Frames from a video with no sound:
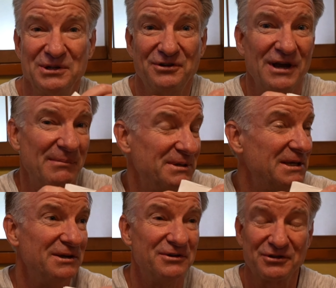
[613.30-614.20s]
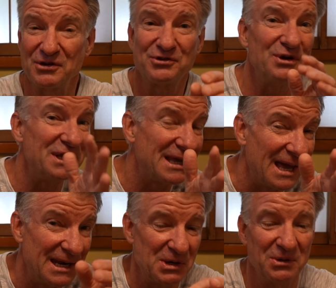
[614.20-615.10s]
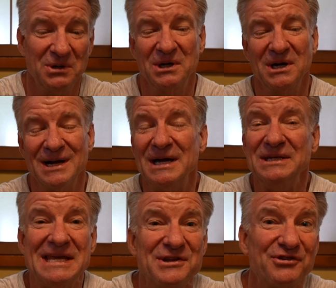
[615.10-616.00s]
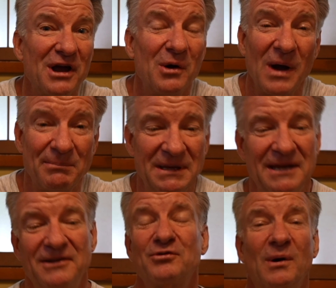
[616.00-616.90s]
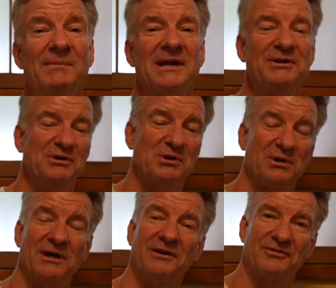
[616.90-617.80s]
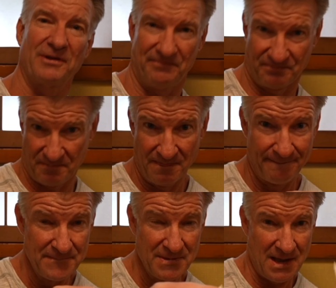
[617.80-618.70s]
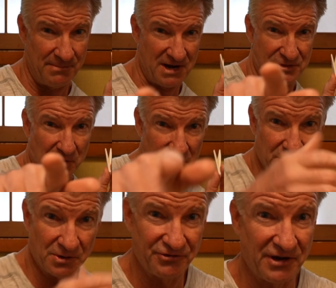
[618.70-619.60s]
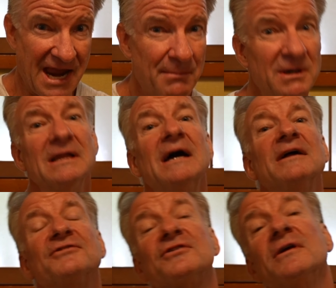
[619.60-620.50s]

a Japanese shuriken or a ninja weapon. So what I'm gonna do is I'm gonna throw it towards the camera lens.